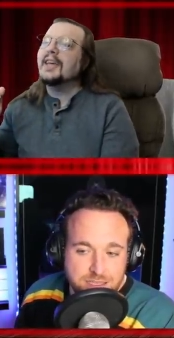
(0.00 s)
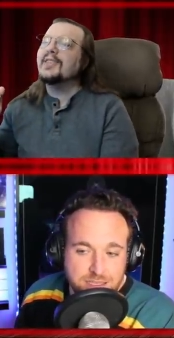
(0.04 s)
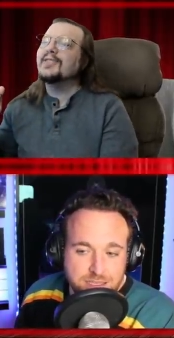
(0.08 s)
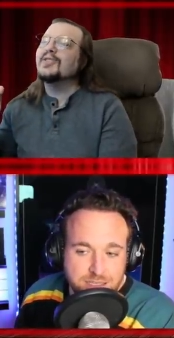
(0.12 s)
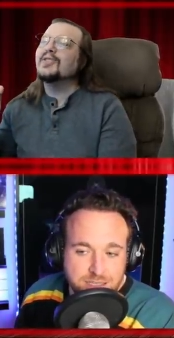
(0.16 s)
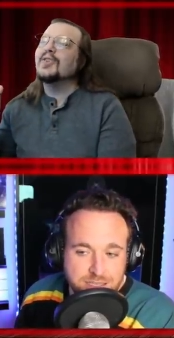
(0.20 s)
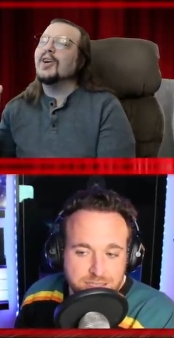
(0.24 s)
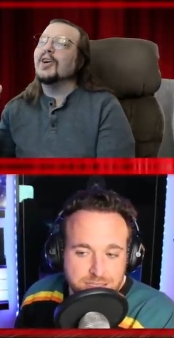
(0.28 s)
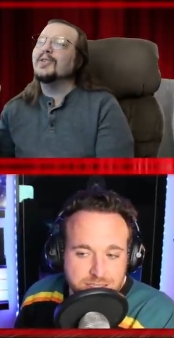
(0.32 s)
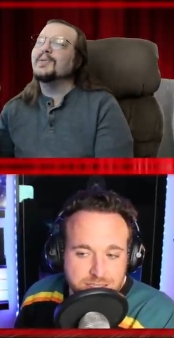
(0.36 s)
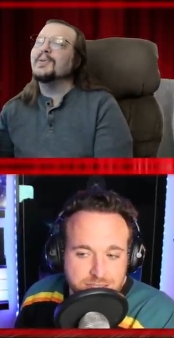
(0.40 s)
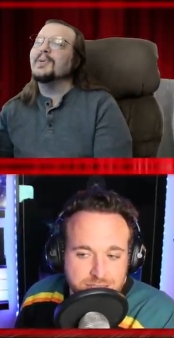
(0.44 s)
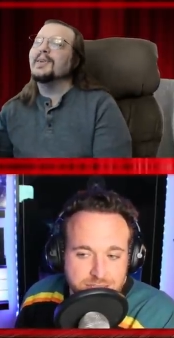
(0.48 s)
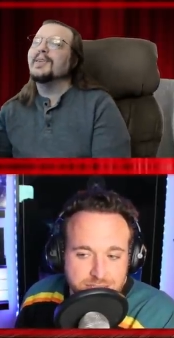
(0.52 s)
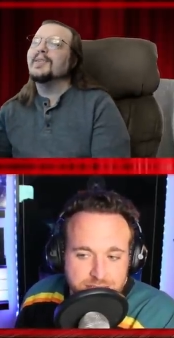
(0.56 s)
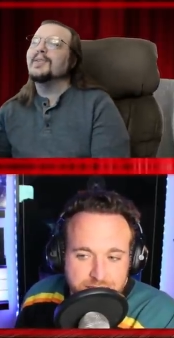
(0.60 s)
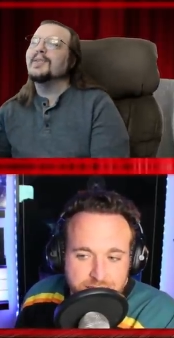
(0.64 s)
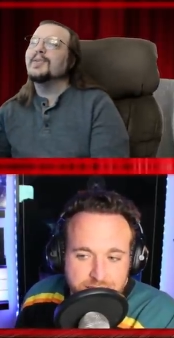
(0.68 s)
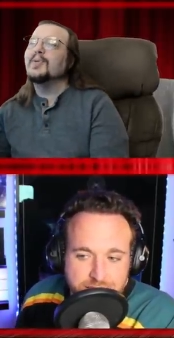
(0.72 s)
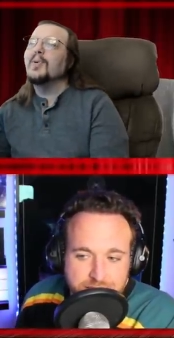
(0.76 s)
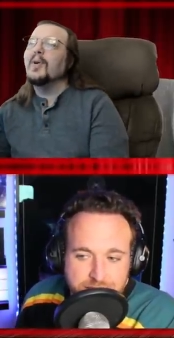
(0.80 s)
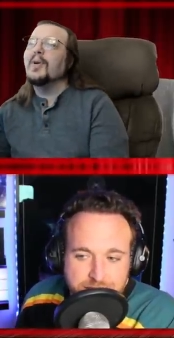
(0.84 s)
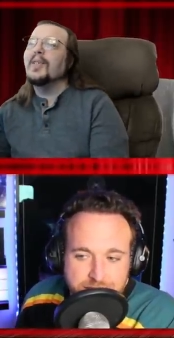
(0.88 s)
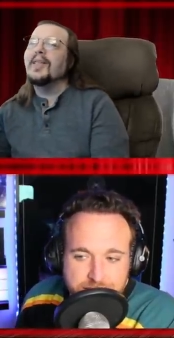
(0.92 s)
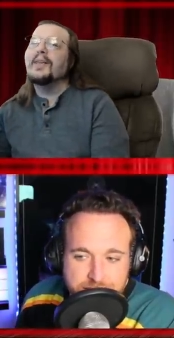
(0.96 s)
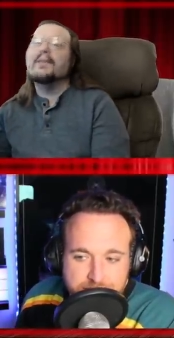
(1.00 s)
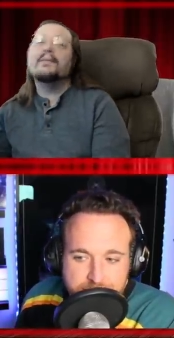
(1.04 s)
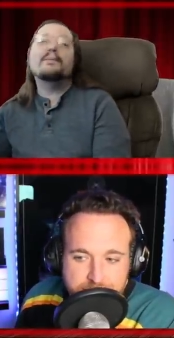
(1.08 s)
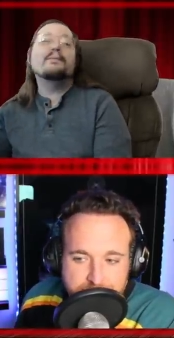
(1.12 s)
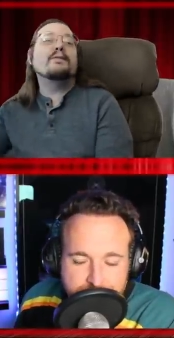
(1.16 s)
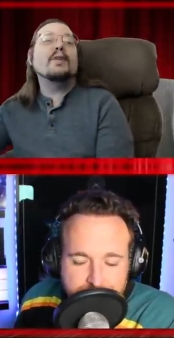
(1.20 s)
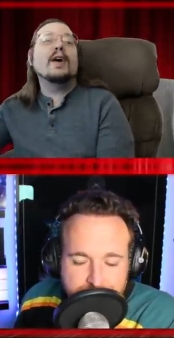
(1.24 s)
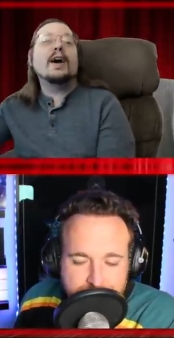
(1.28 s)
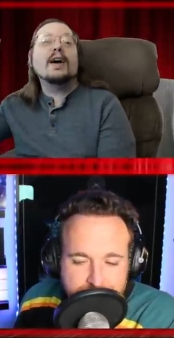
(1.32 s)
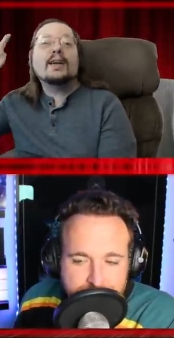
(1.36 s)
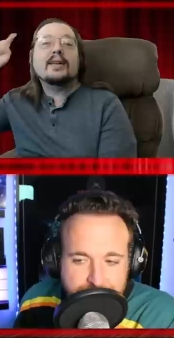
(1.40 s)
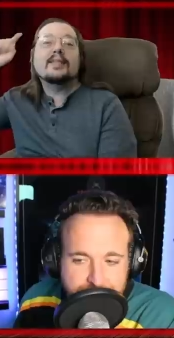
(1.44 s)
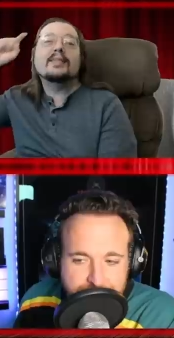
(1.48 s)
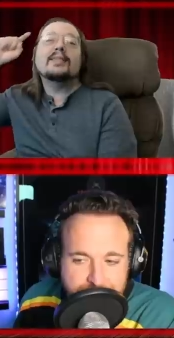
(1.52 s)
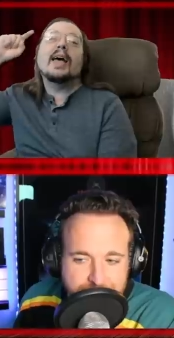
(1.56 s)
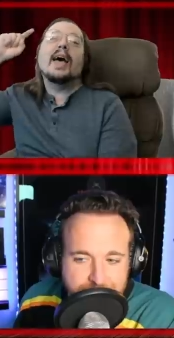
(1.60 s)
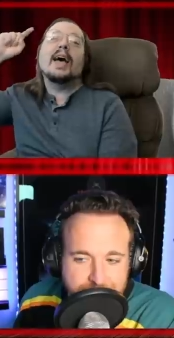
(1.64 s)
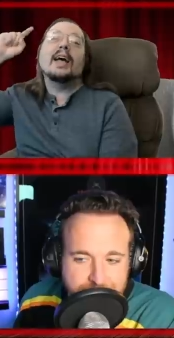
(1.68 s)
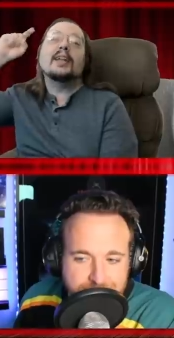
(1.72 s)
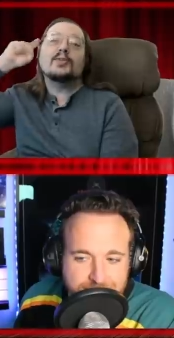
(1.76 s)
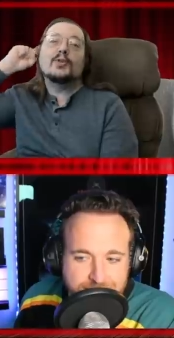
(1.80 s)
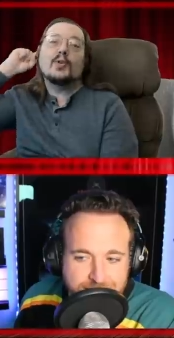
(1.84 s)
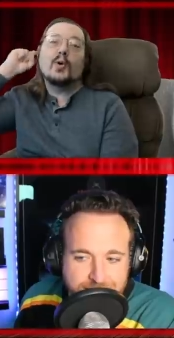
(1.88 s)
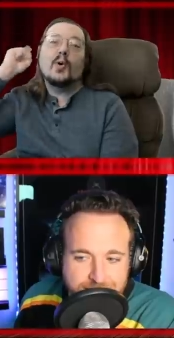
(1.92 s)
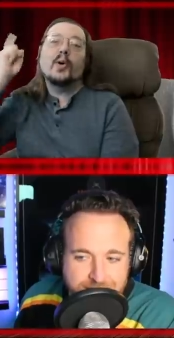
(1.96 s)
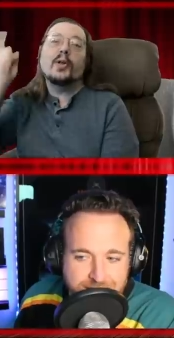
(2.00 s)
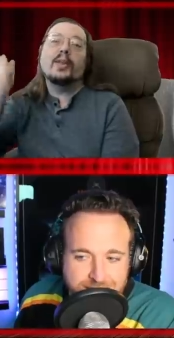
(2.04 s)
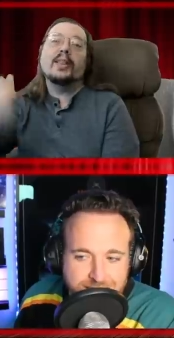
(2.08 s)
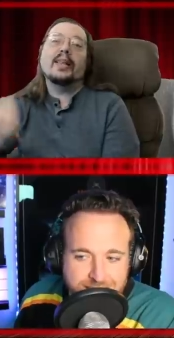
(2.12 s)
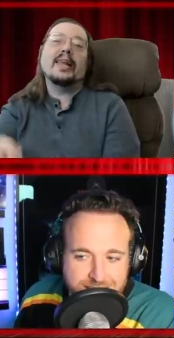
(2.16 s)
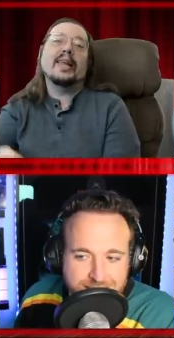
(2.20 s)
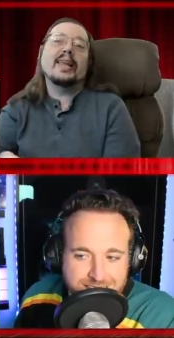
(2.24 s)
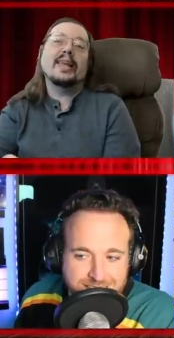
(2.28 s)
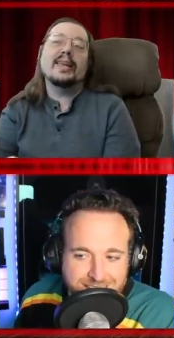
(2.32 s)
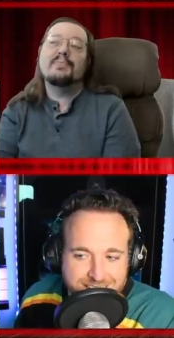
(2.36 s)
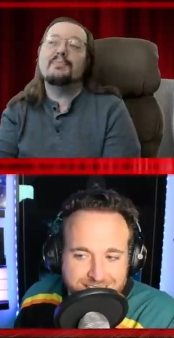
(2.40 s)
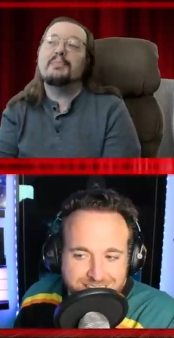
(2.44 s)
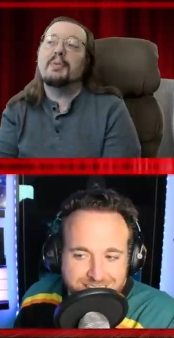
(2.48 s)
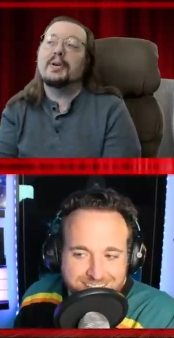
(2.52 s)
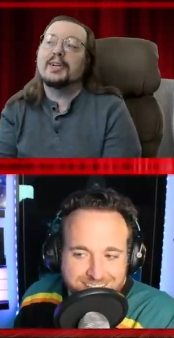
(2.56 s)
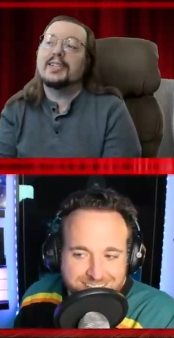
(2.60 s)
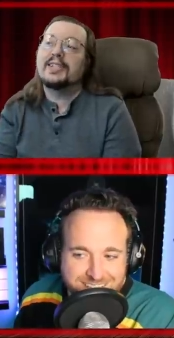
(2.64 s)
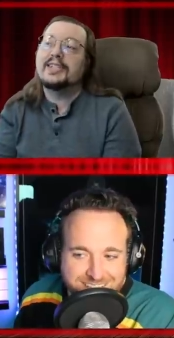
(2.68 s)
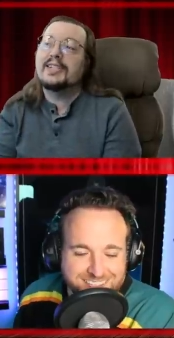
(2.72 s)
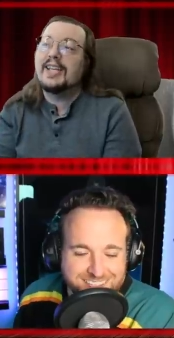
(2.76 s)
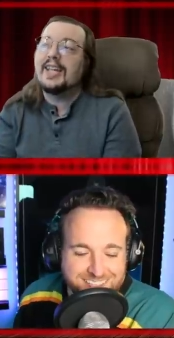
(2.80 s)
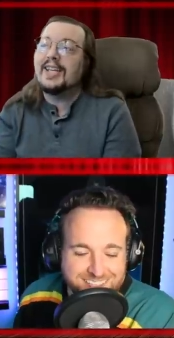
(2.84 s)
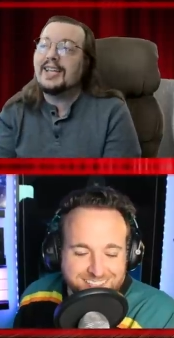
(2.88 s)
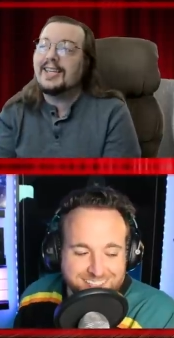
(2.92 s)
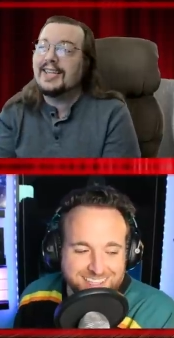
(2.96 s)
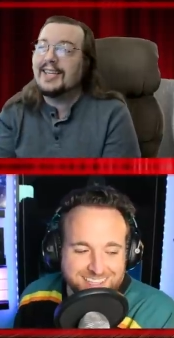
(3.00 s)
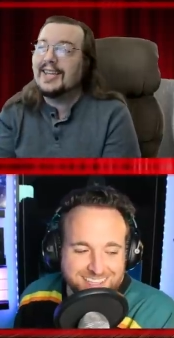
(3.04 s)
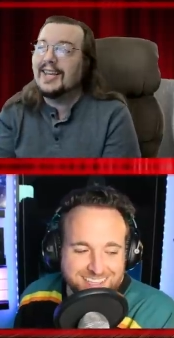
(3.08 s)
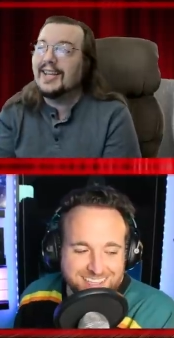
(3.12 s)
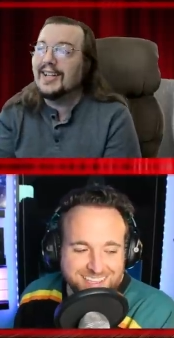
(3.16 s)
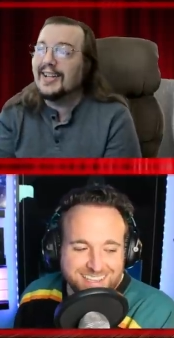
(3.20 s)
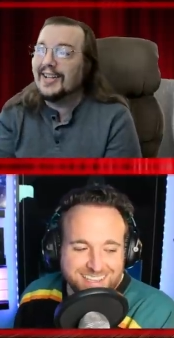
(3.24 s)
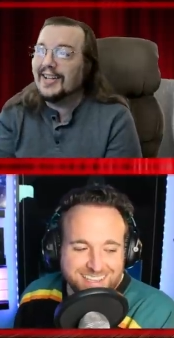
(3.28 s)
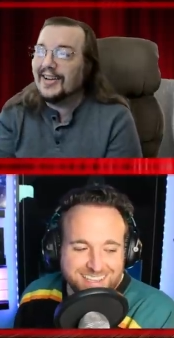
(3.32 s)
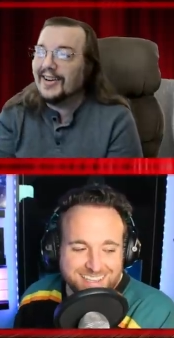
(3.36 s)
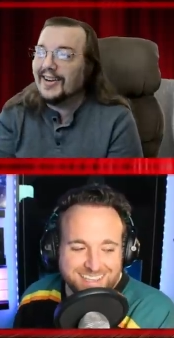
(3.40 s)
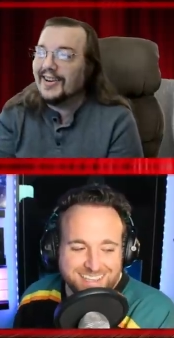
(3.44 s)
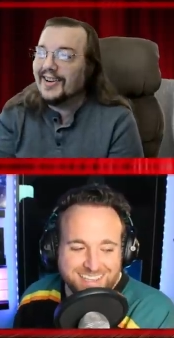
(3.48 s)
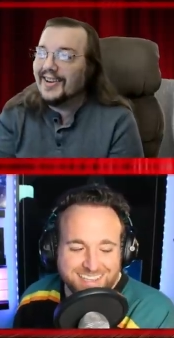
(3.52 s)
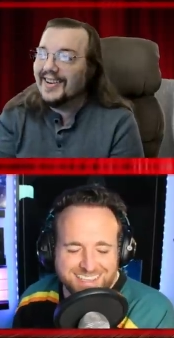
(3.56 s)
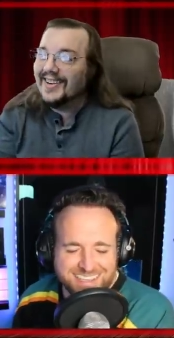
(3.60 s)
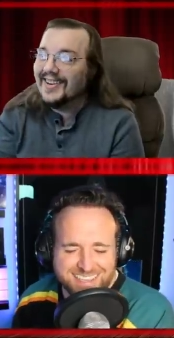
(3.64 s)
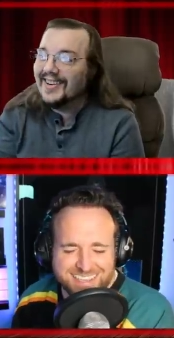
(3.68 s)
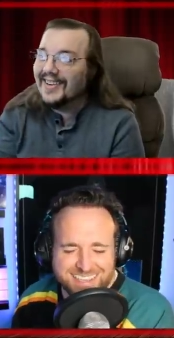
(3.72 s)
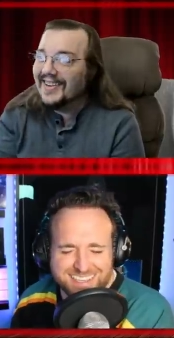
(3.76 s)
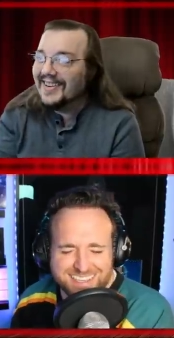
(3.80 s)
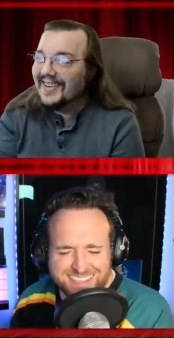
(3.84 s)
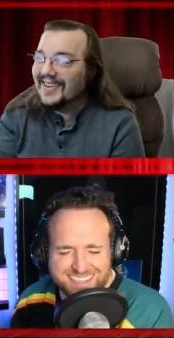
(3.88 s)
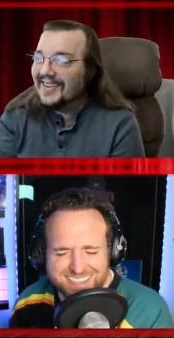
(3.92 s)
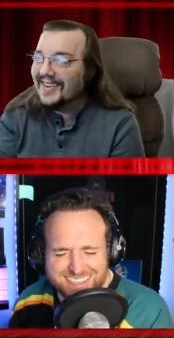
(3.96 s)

Speaker 1: cast judgment on the toilet. Fuck that toilet in particular.